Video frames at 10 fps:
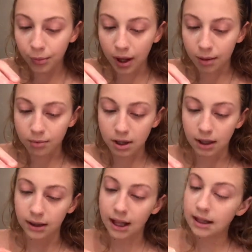And I'm just going
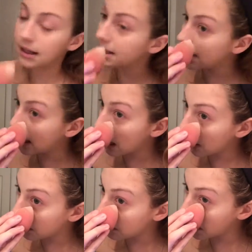to lightly set
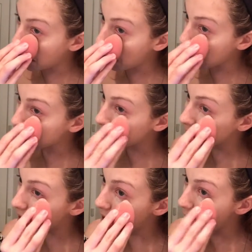under the eyes,
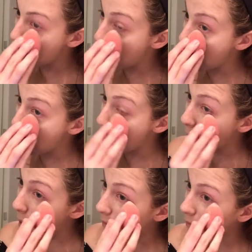
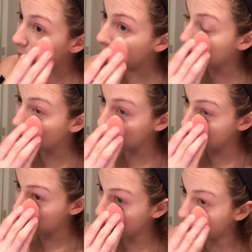avoiding my
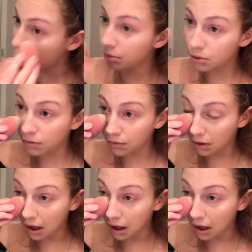beautiful, beautiful